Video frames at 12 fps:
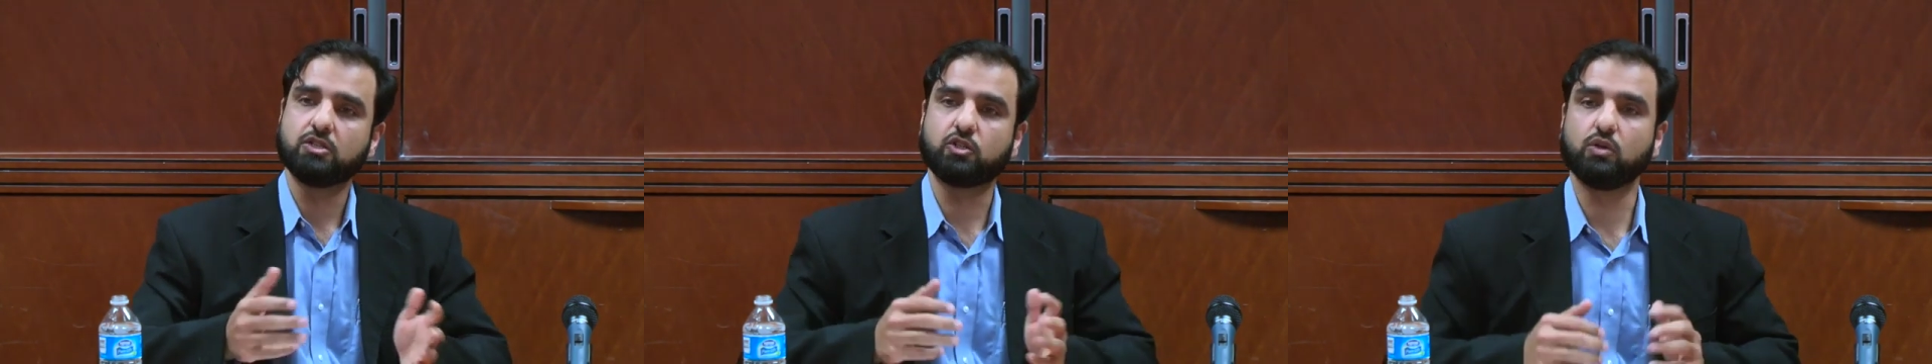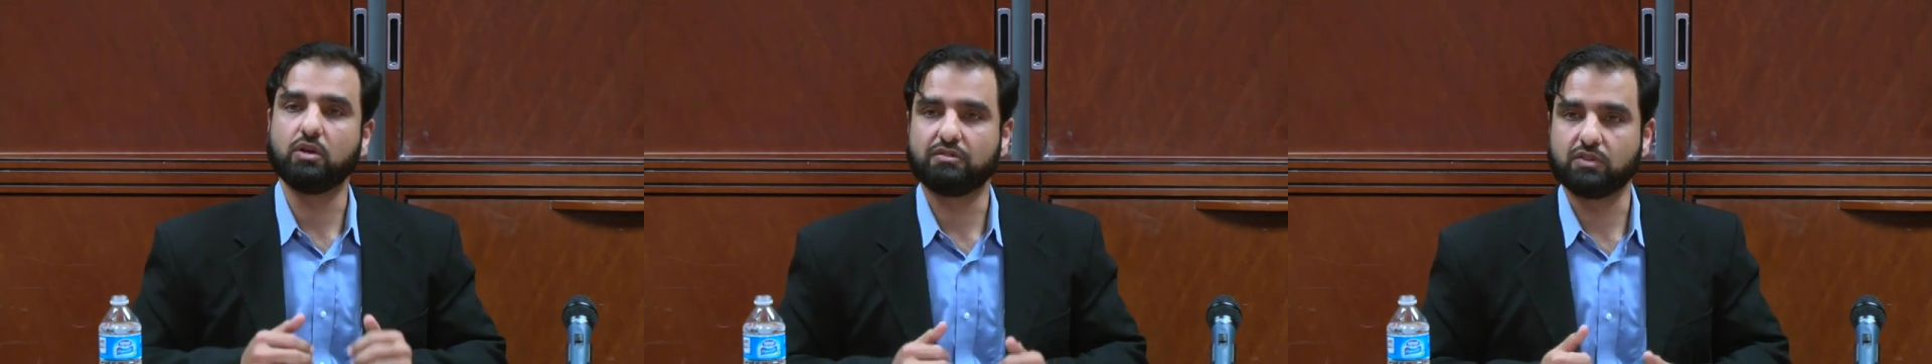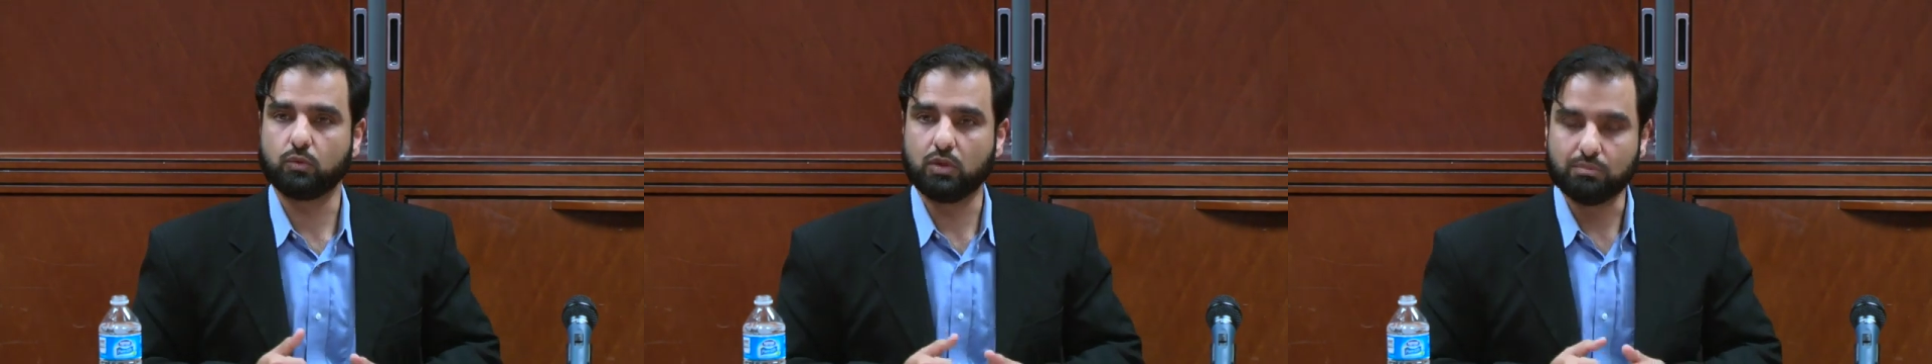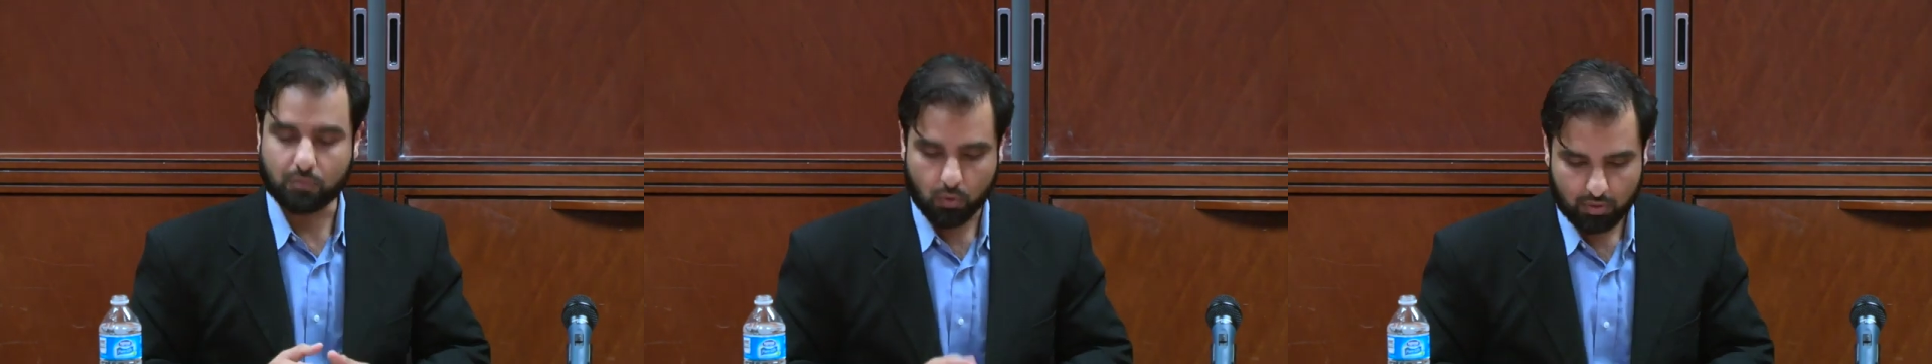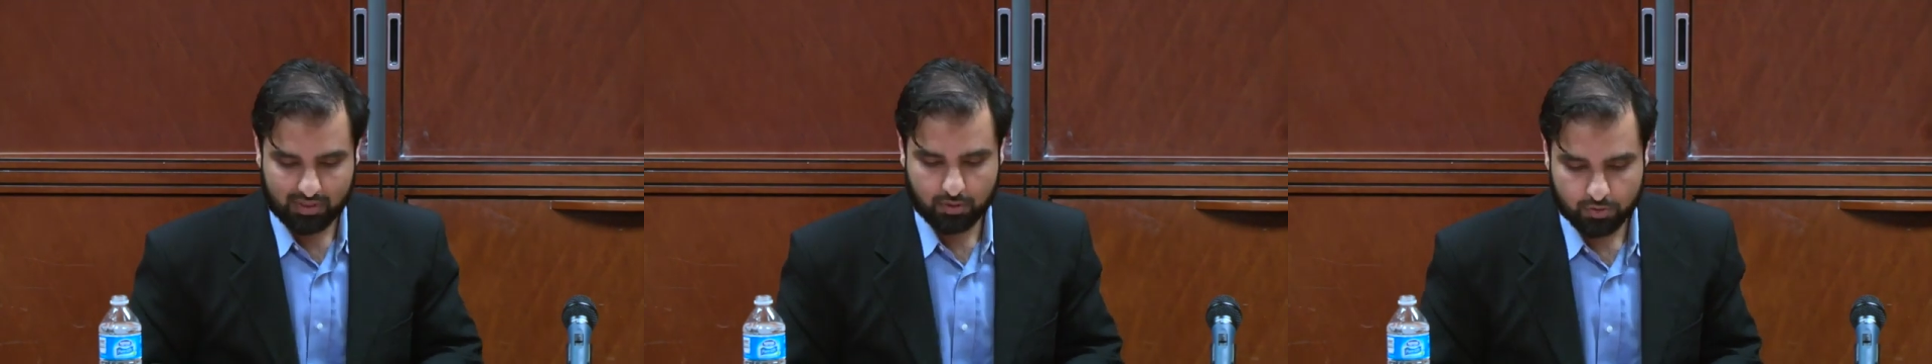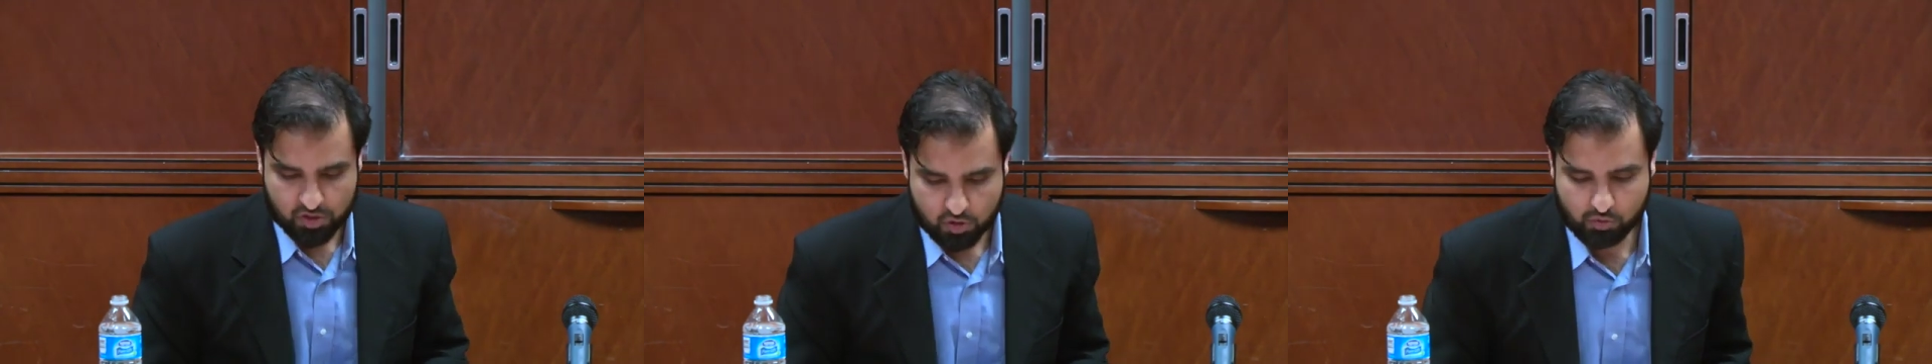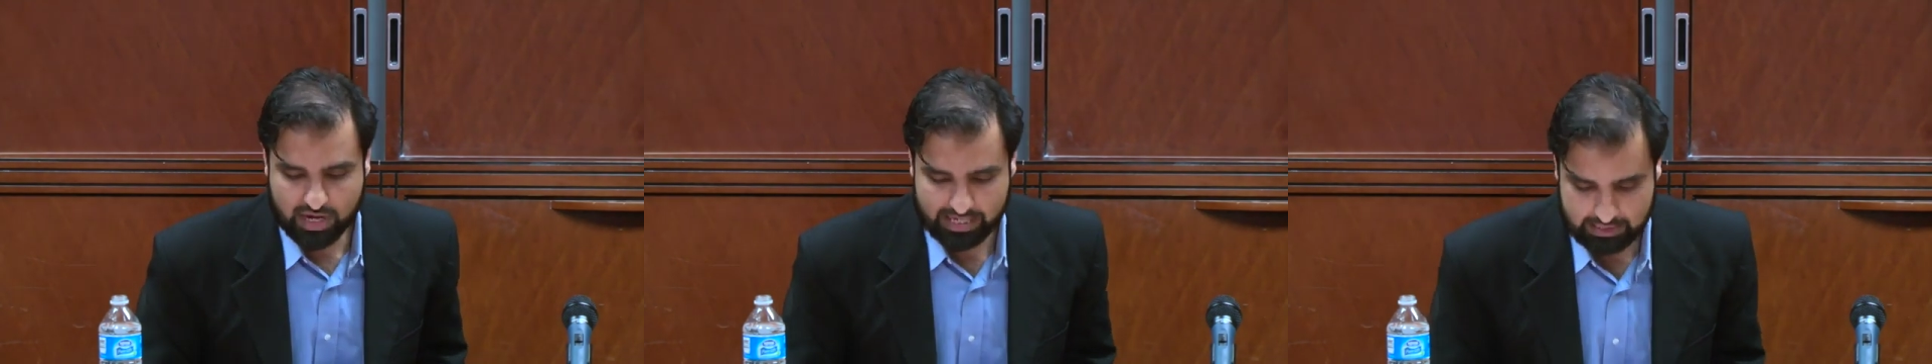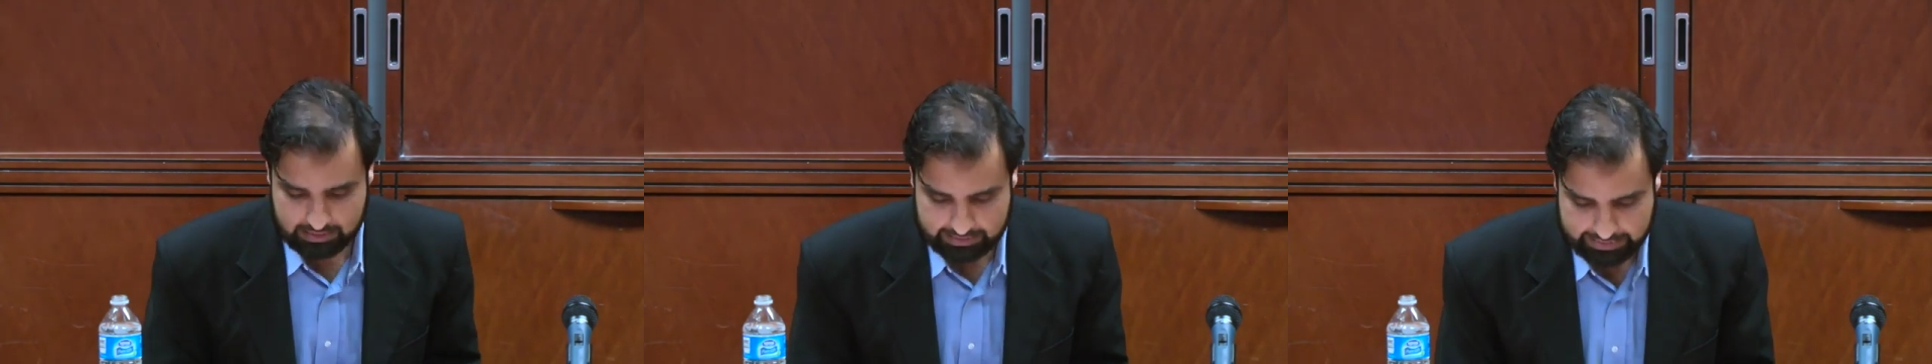to, if you will, morally
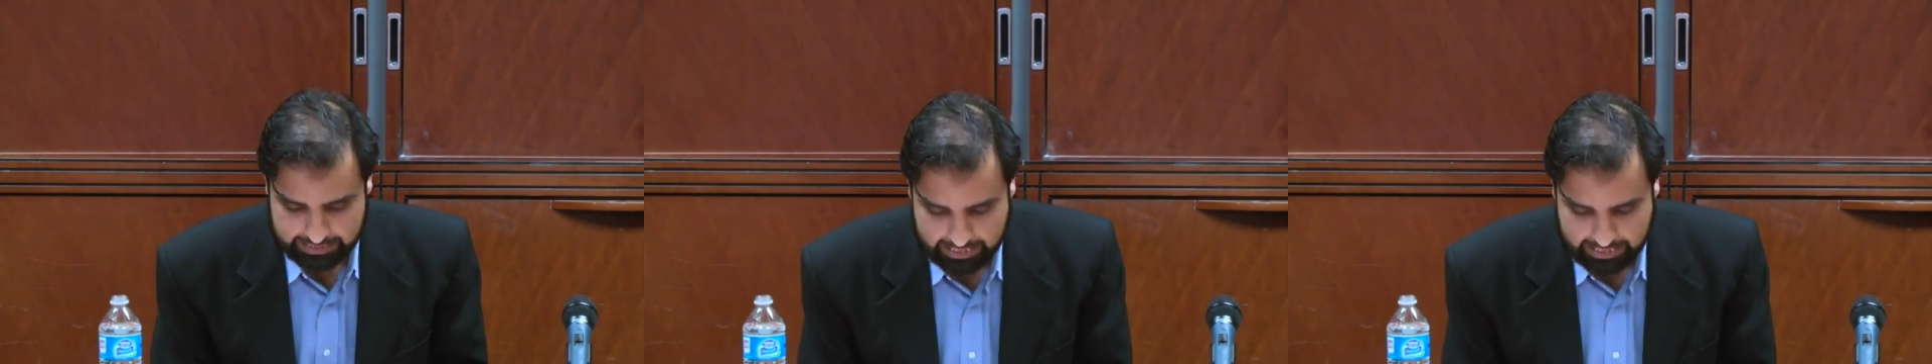restrain it.